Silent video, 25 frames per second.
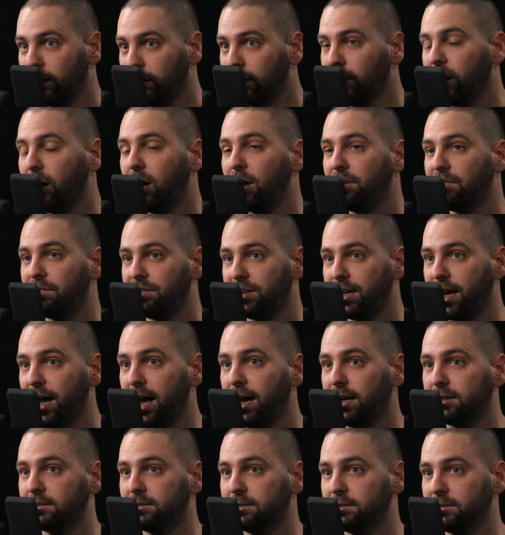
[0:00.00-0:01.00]
A lot of the
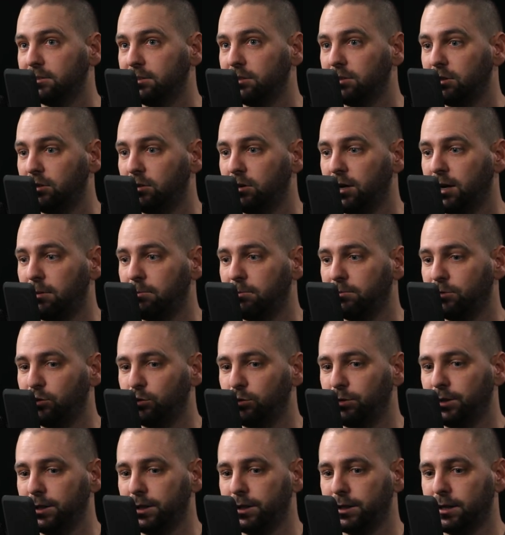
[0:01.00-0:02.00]
access, you know, I'm
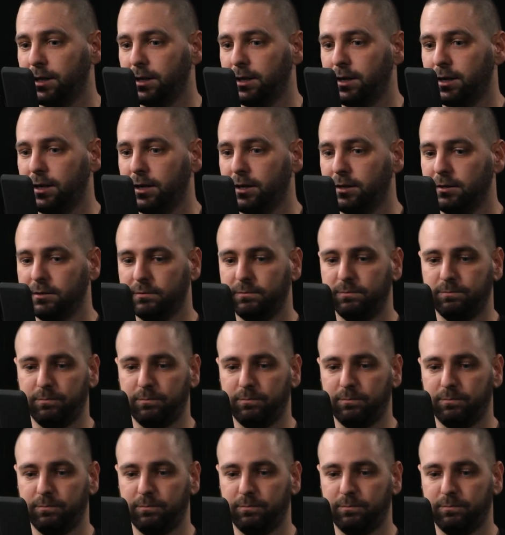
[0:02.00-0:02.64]
doing uh,